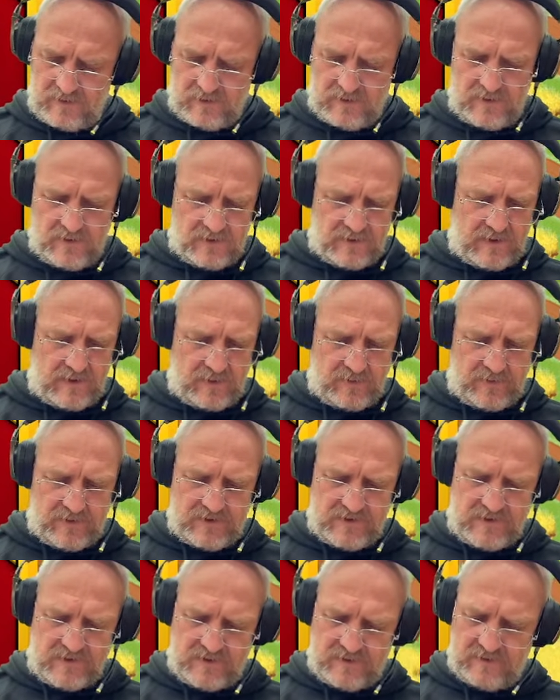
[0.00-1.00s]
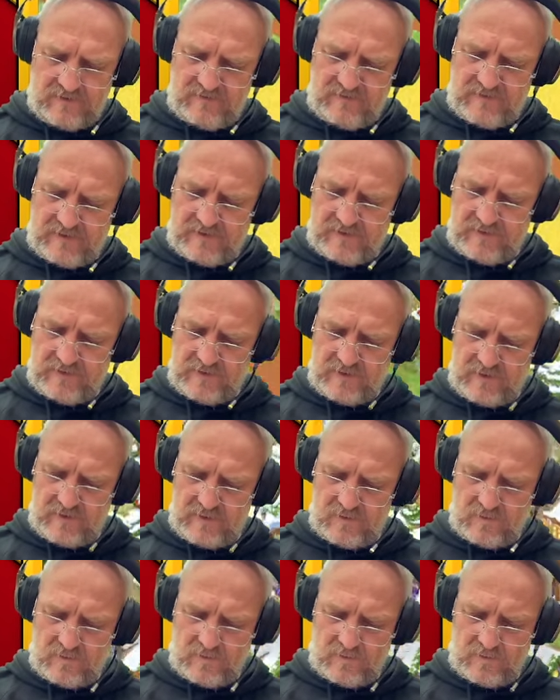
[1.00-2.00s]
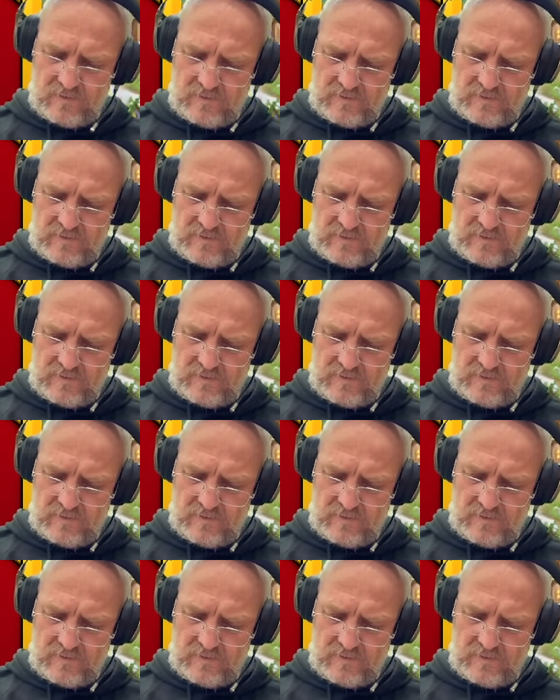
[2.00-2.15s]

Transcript: That one's still very cool.